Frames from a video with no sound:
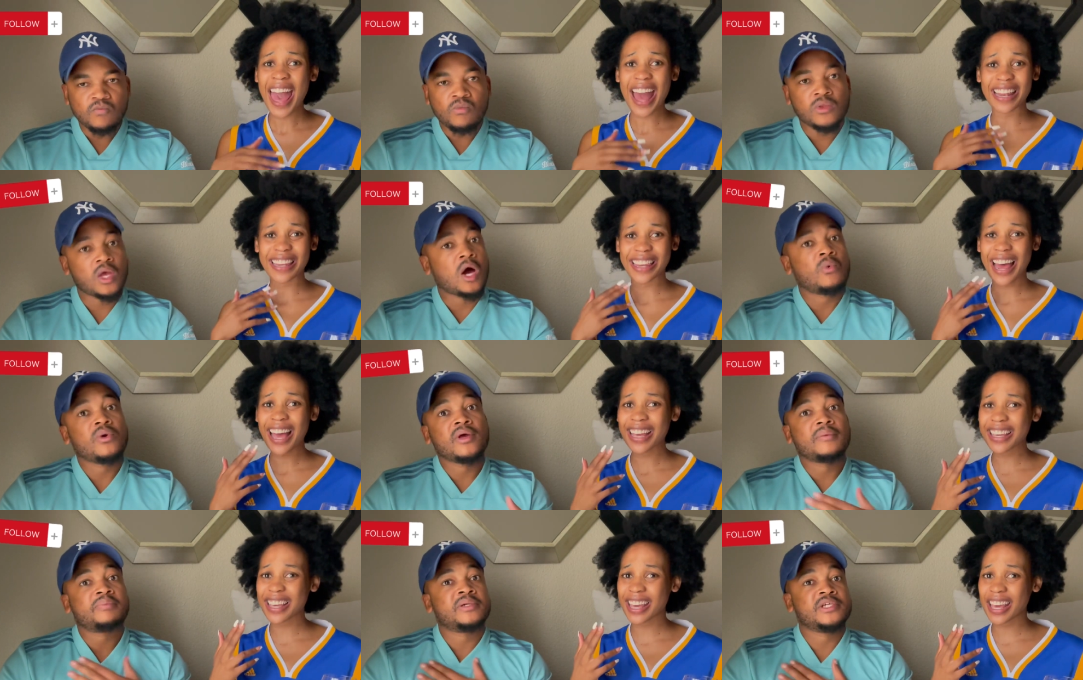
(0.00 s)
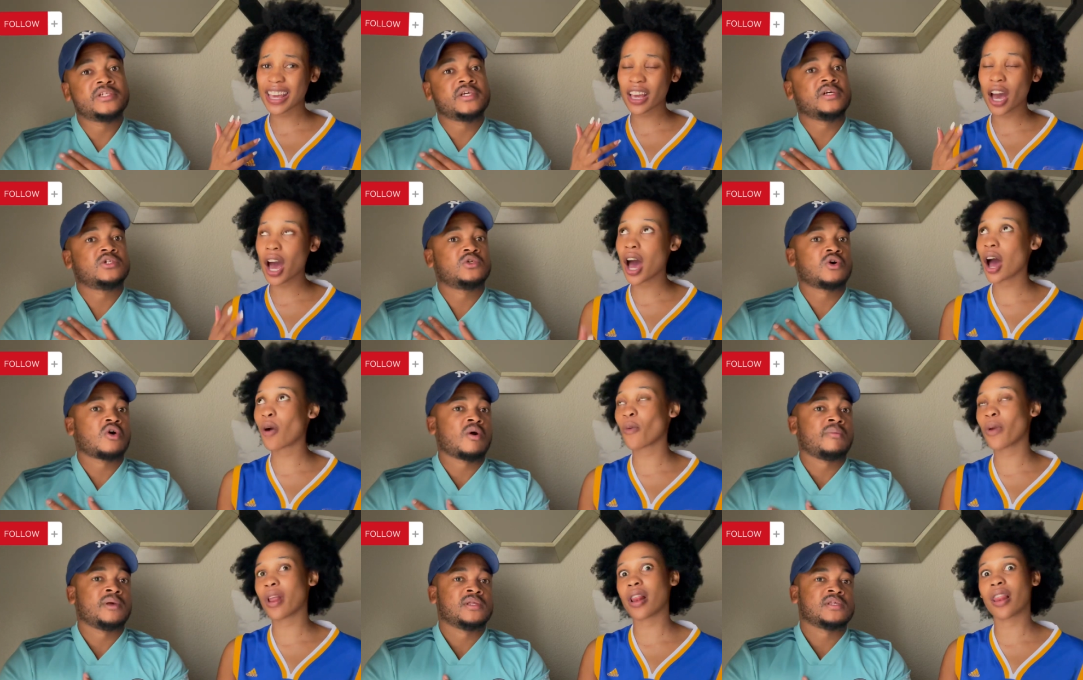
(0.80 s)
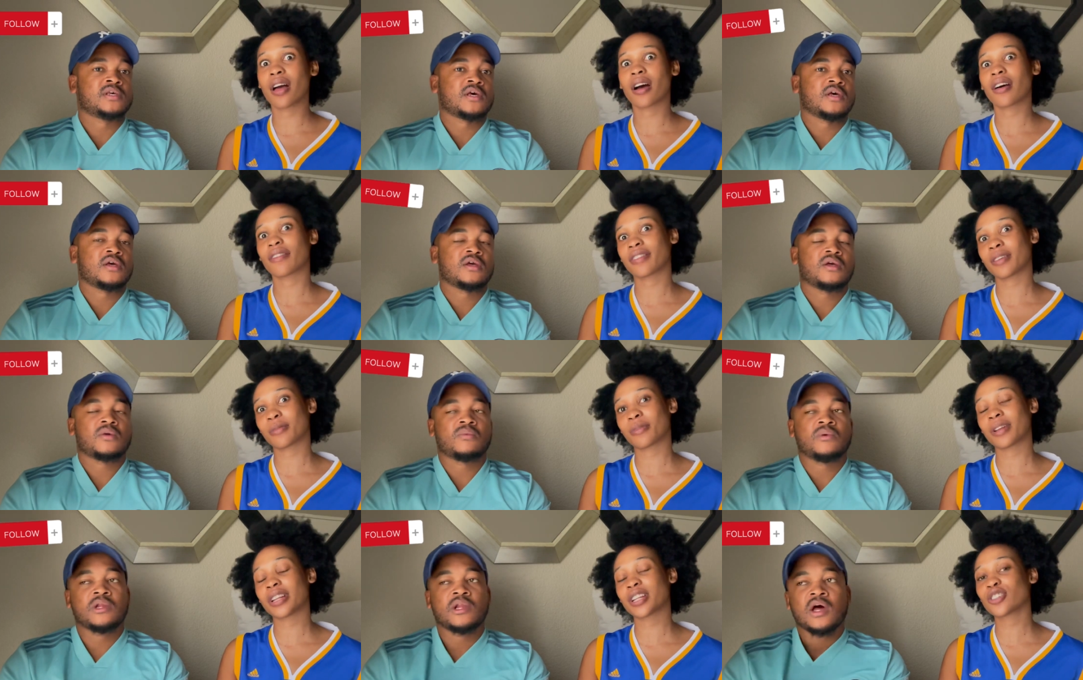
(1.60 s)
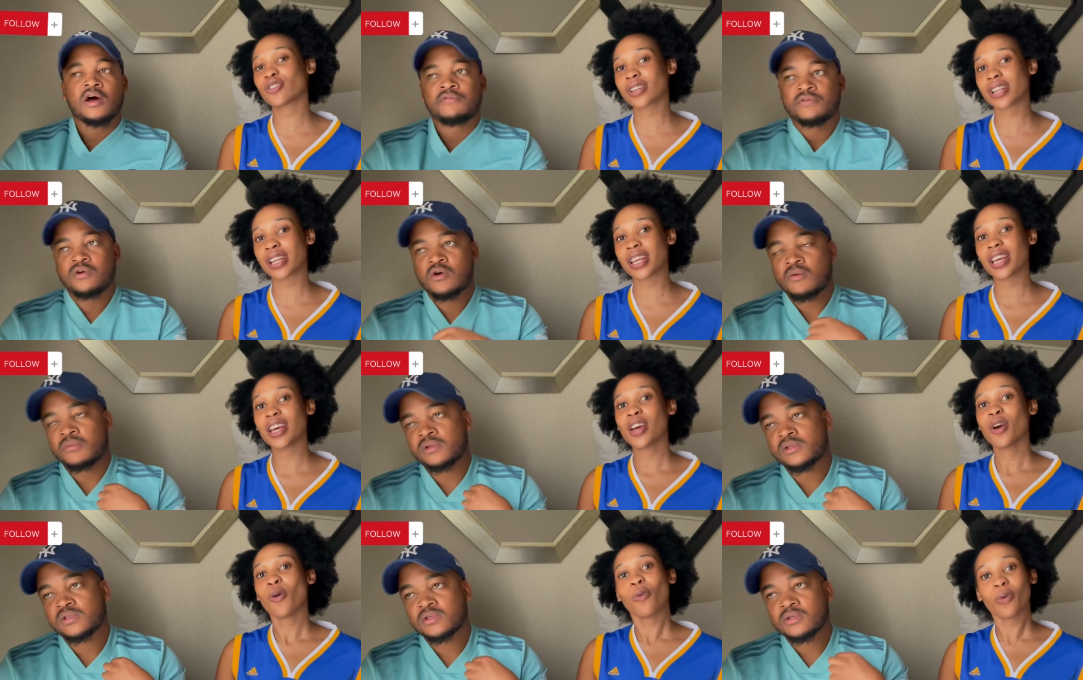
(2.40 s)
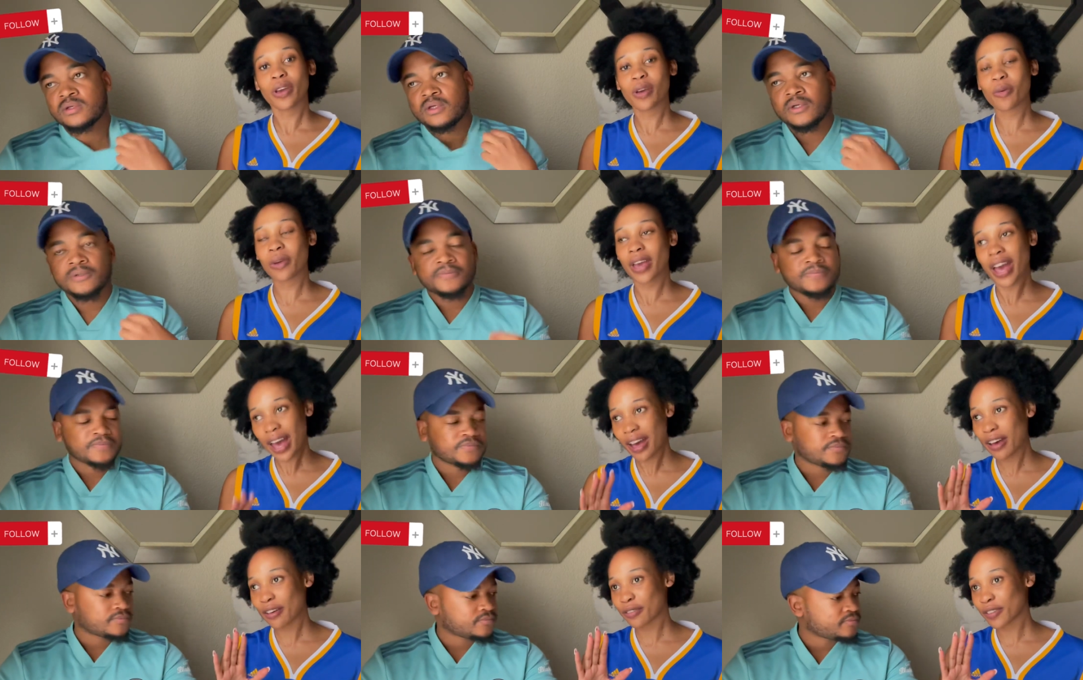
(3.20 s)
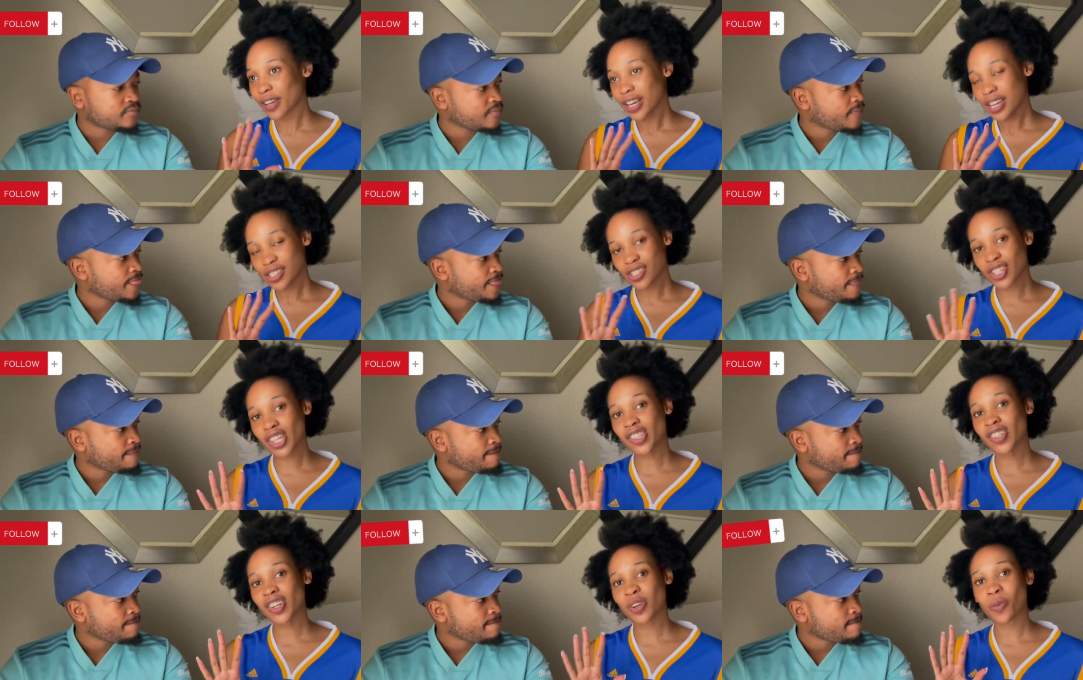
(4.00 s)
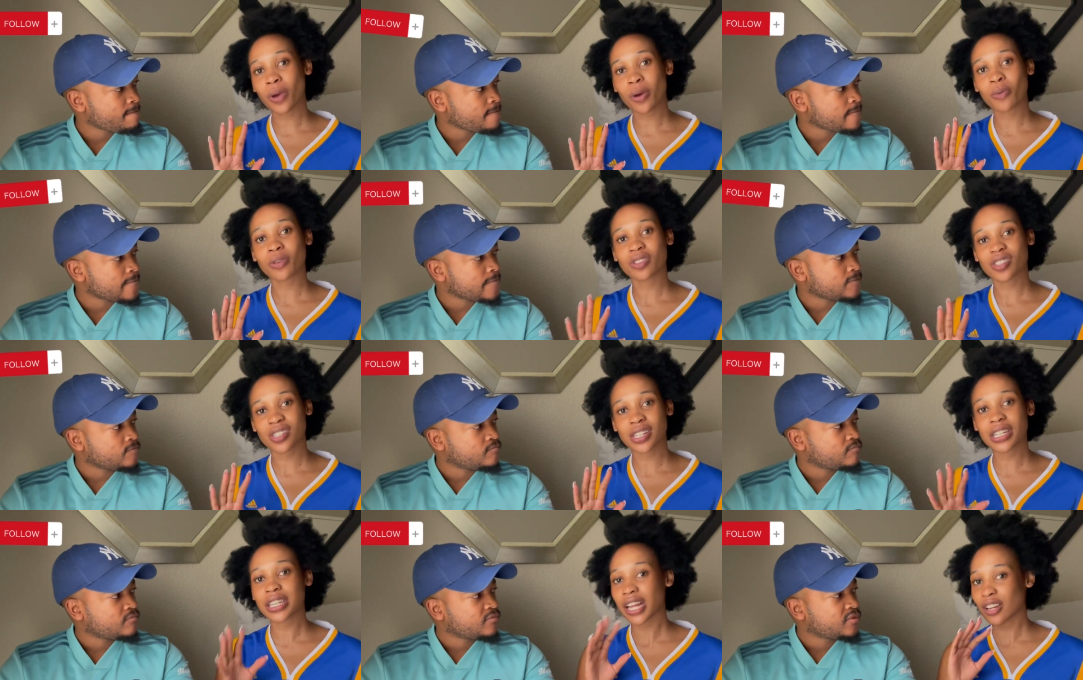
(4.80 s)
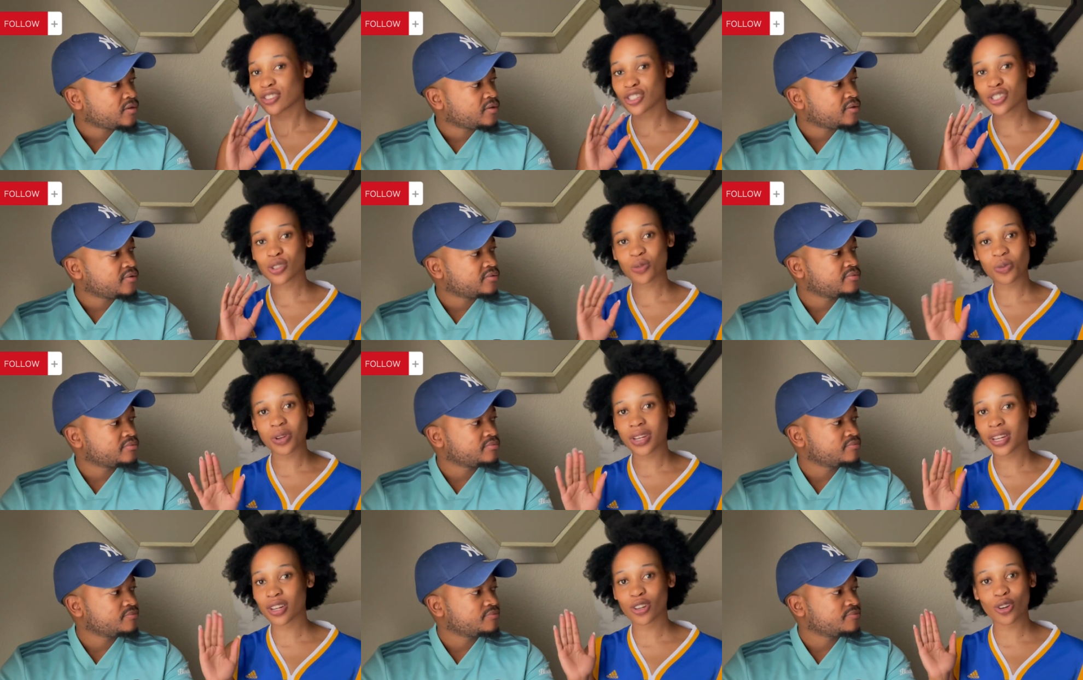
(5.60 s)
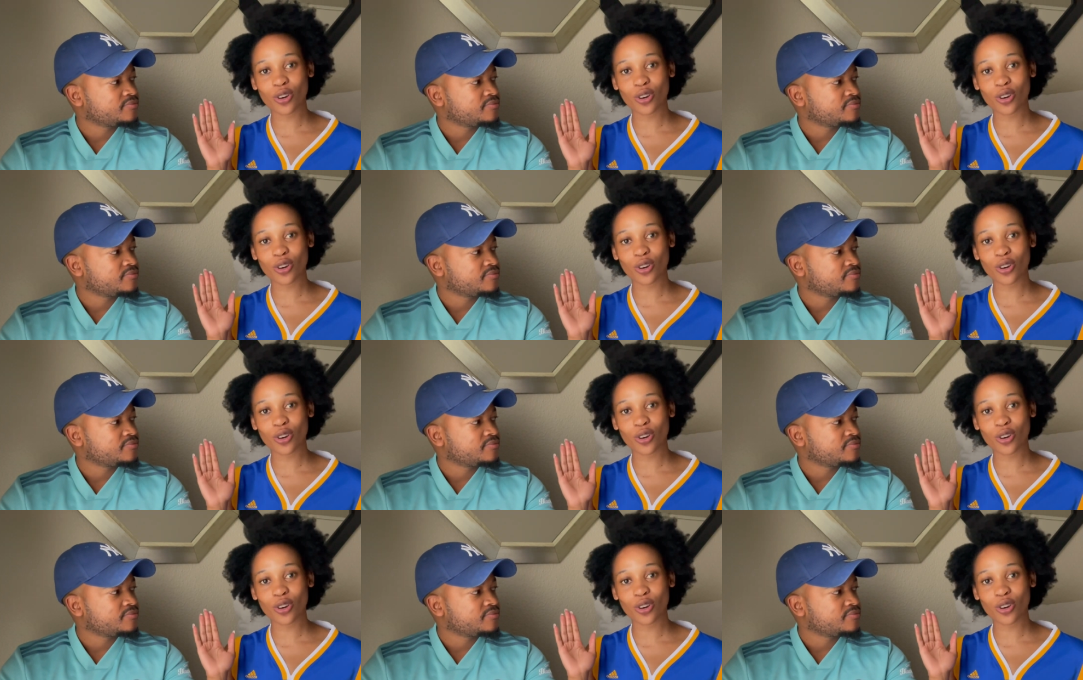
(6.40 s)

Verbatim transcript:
Speaker 1: and liking ah, we oh we love them we literally love we we have a session where we'll sit and just read and